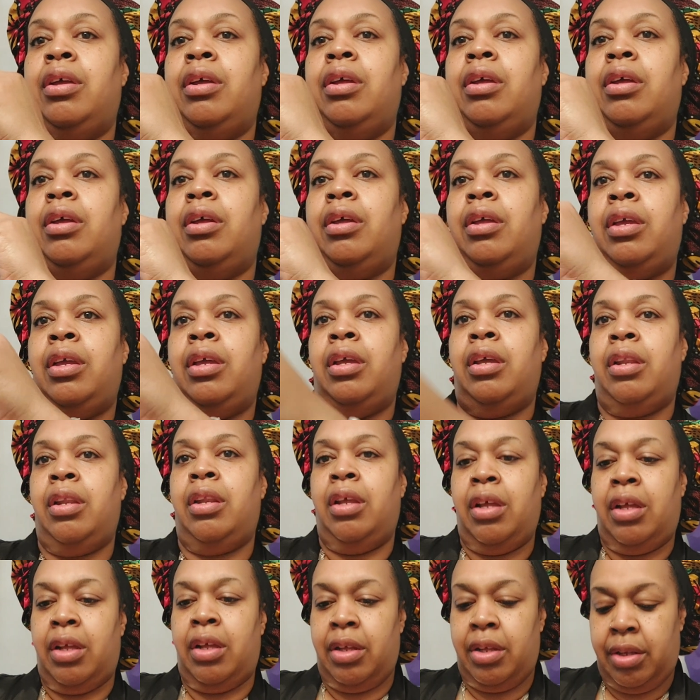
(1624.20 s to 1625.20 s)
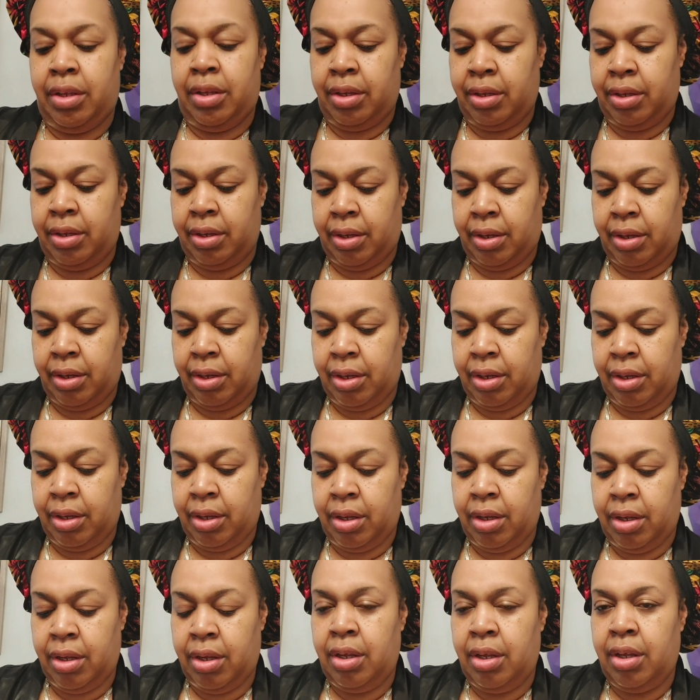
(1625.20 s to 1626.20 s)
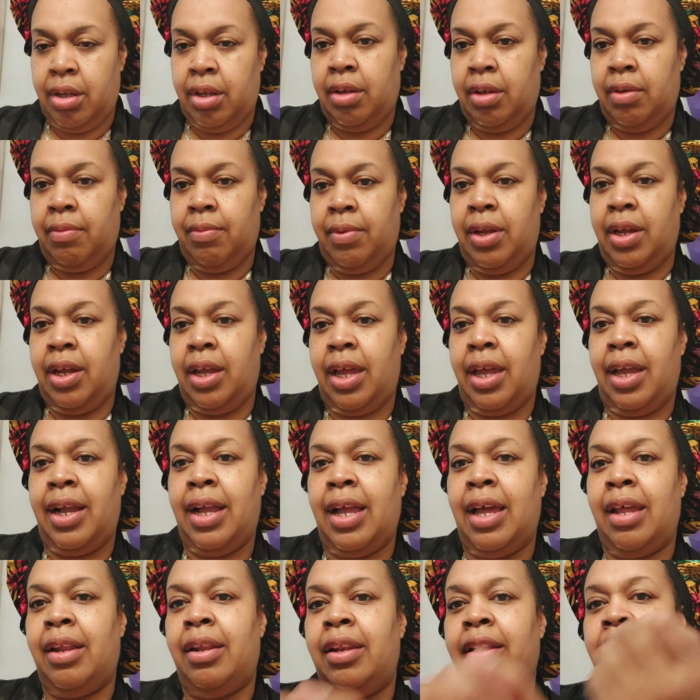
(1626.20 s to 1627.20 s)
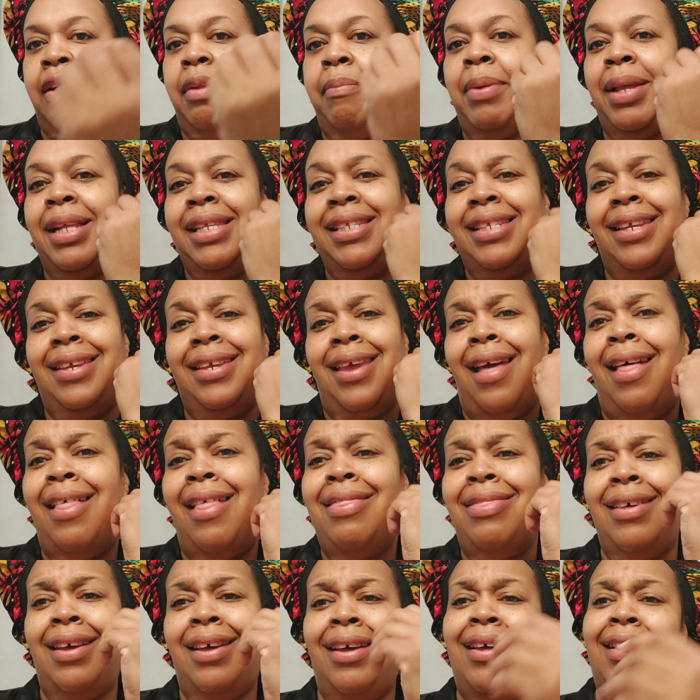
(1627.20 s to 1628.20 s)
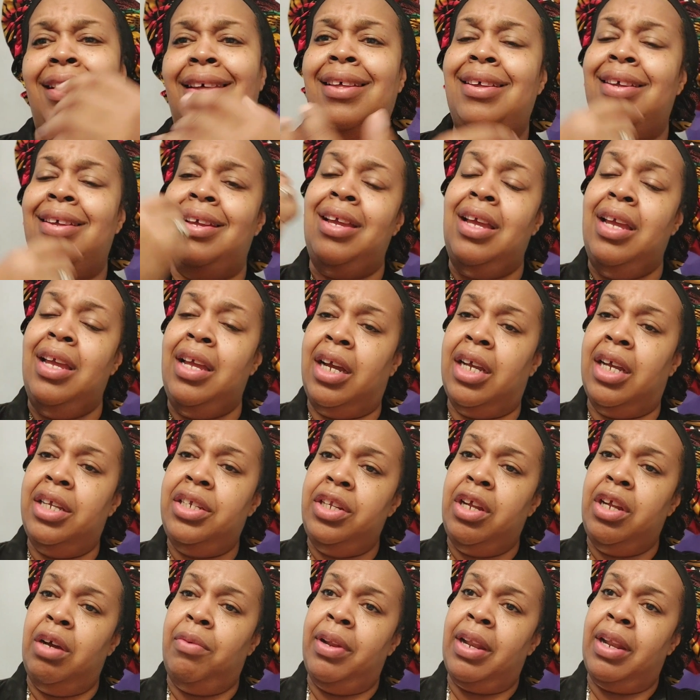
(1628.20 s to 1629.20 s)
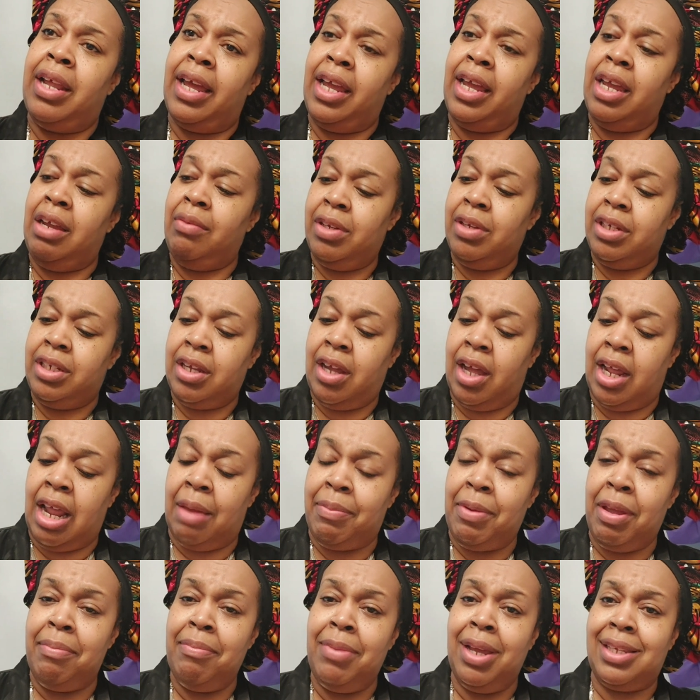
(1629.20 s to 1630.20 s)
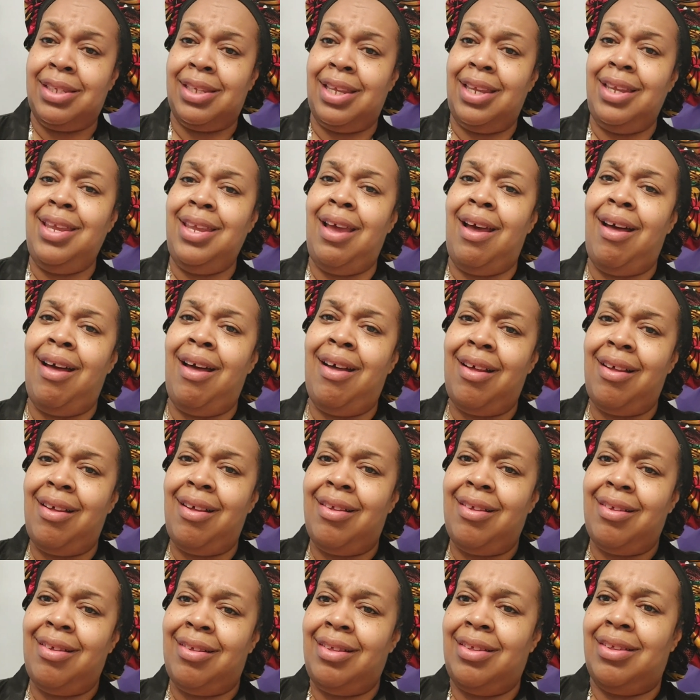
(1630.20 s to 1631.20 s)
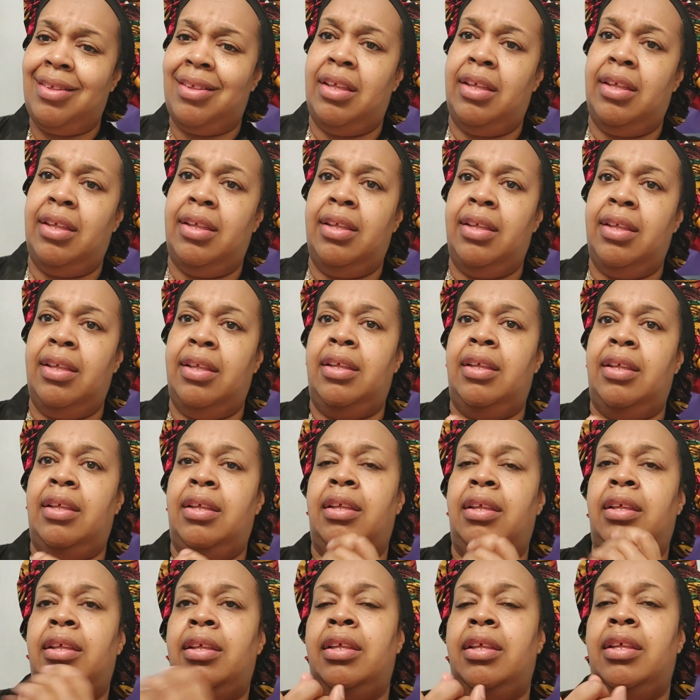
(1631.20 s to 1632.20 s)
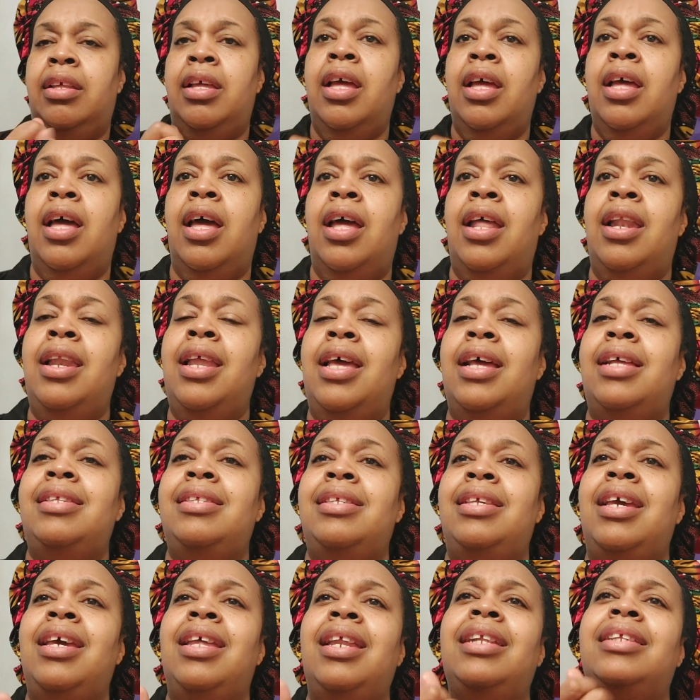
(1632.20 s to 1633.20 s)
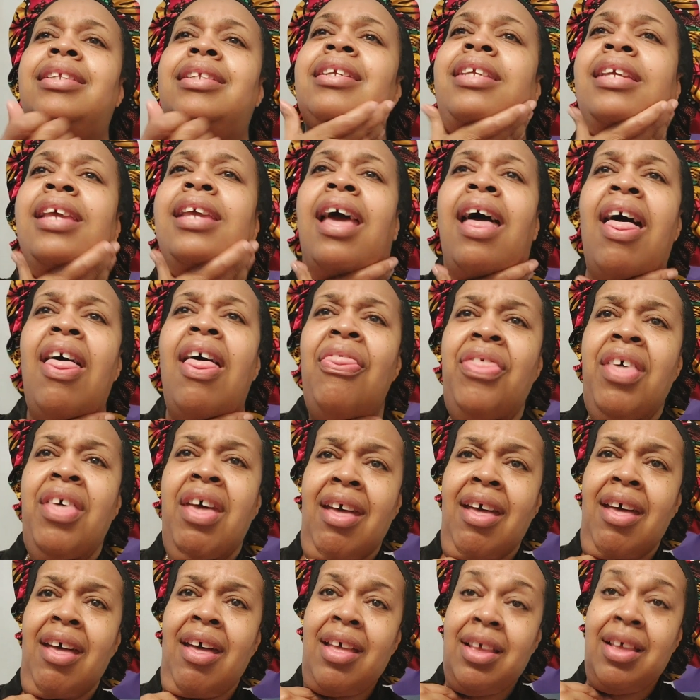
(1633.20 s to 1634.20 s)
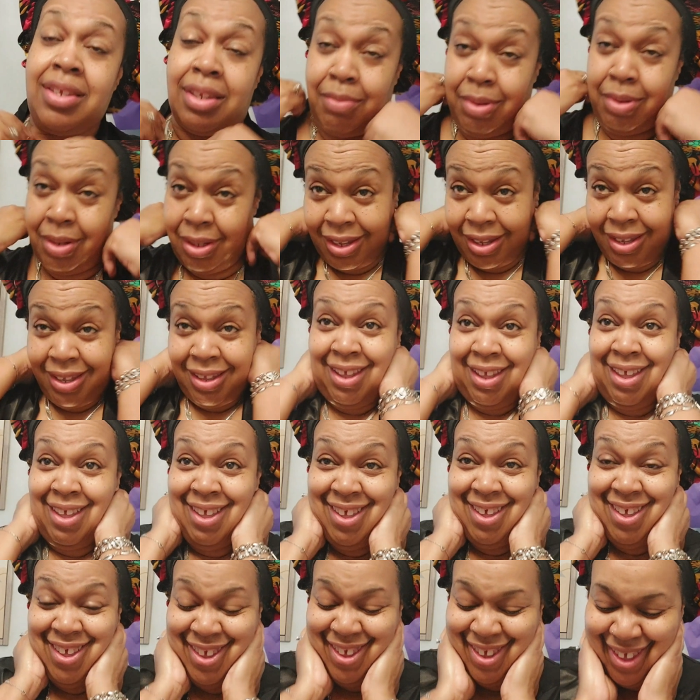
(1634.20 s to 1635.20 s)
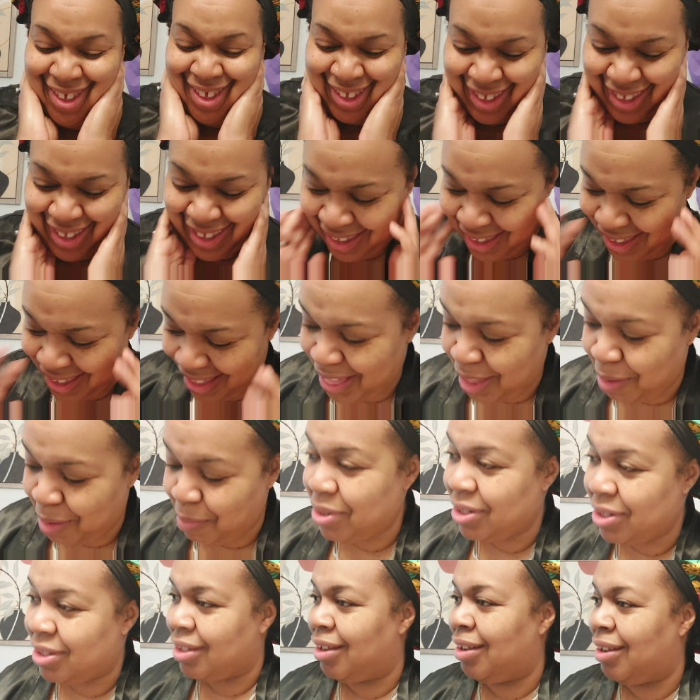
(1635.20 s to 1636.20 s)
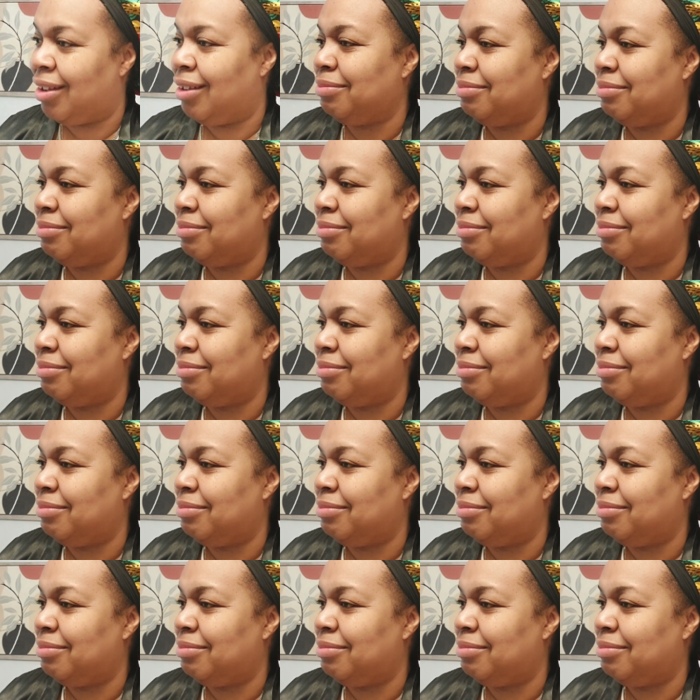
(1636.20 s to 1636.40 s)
And we can hang out a little bit together. Because, you know, when I ain't with y'all, I be missing y'all. And let's get it together. So, let me stop.